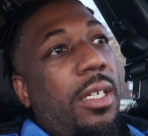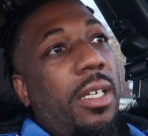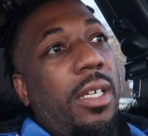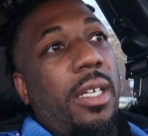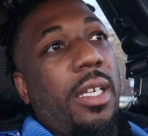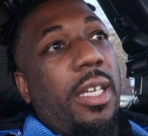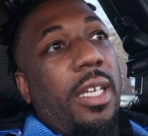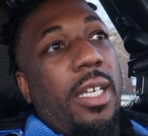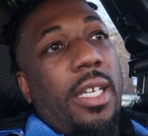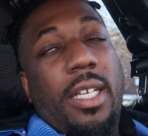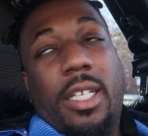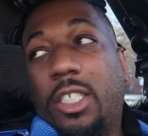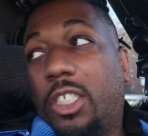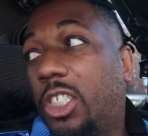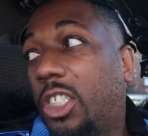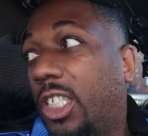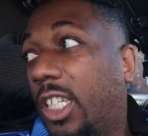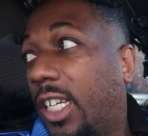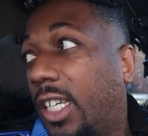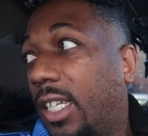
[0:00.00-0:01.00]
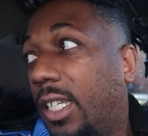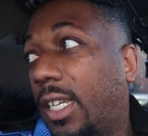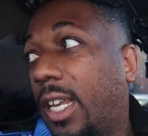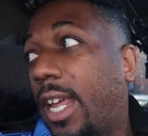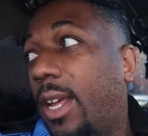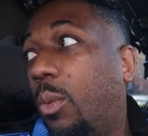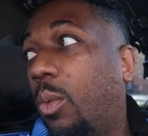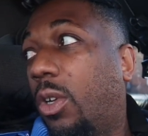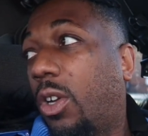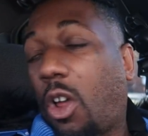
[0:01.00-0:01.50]
and shit,
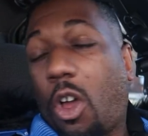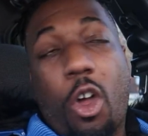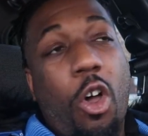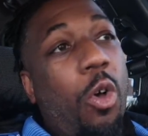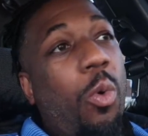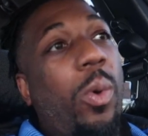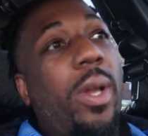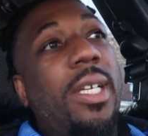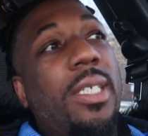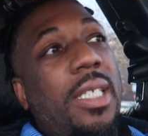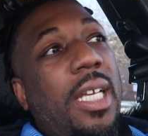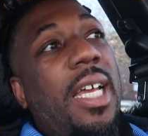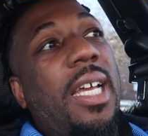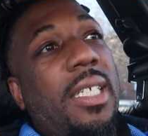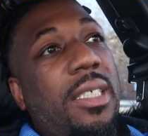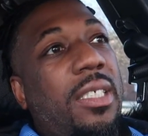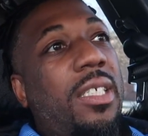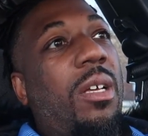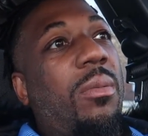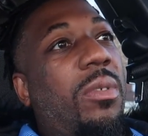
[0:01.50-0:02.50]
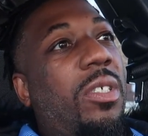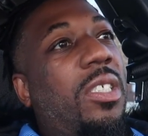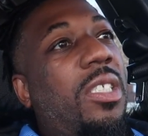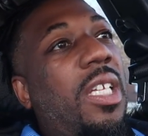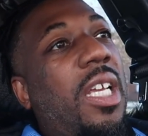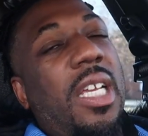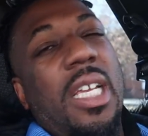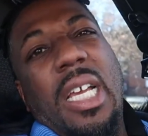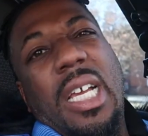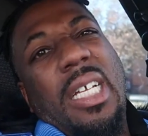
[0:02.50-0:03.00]
they would always have something to
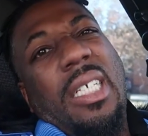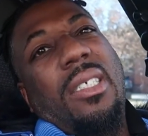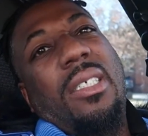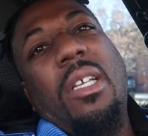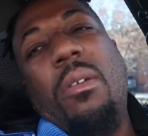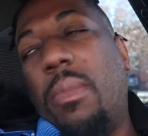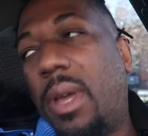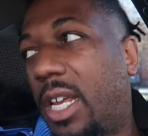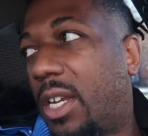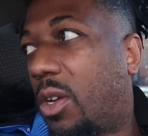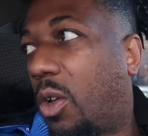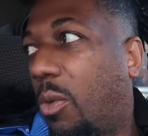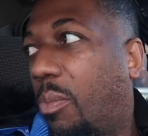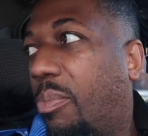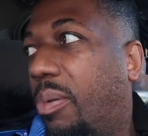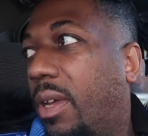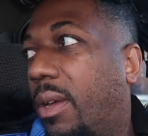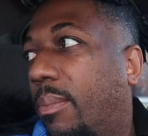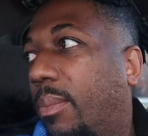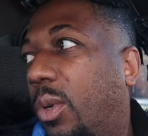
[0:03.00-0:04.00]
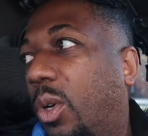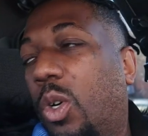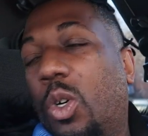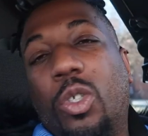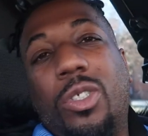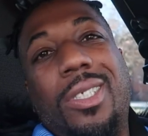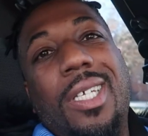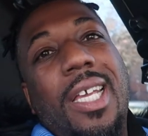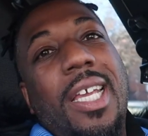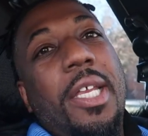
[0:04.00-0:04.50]
say. Them ain't no pit
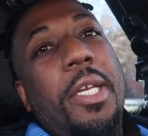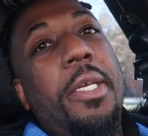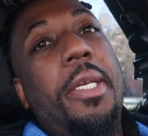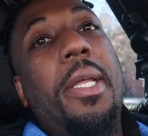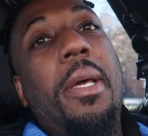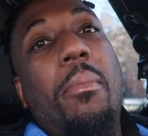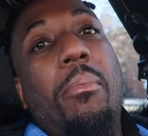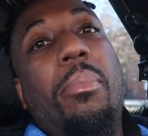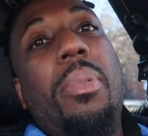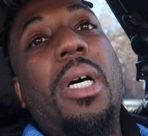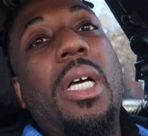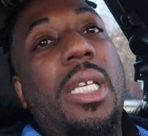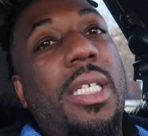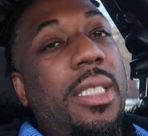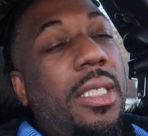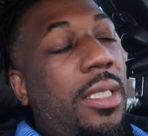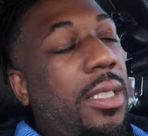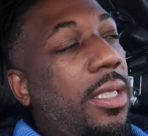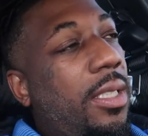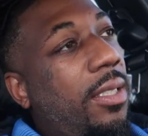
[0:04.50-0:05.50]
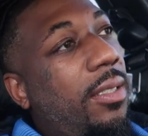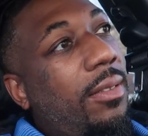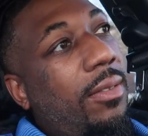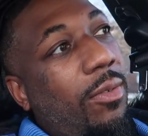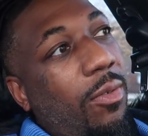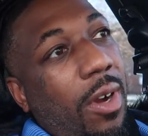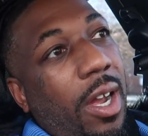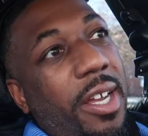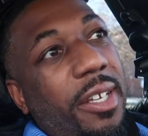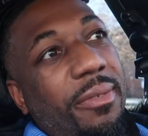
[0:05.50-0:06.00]
bulls, them bullies,
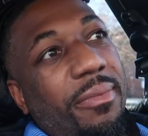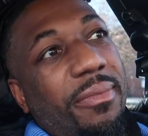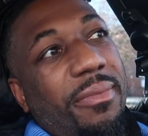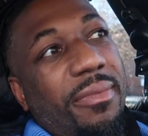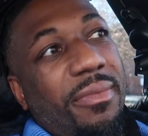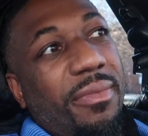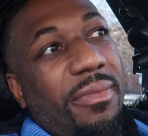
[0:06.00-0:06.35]
right?